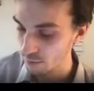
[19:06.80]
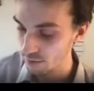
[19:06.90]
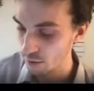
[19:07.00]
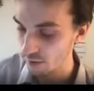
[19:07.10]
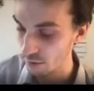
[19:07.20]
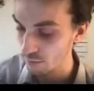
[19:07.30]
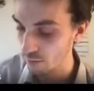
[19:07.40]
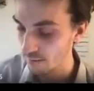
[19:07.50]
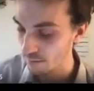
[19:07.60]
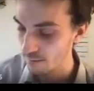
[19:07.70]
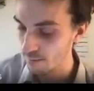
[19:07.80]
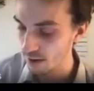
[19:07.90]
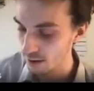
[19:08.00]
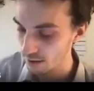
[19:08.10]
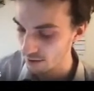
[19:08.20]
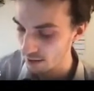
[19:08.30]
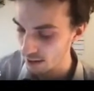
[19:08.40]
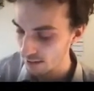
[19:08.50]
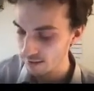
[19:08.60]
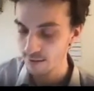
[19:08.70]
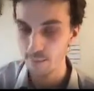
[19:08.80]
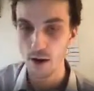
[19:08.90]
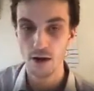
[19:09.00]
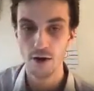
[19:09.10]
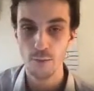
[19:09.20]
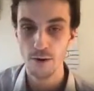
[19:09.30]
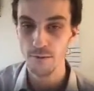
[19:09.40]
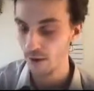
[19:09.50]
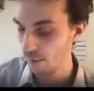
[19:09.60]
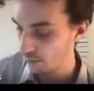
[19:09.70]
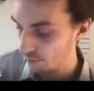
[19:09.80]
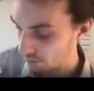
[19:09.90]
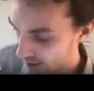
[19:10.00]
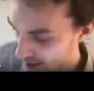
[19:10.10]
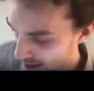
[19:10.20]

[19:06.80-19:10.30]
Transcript: which is going on forever because these are polynomial variables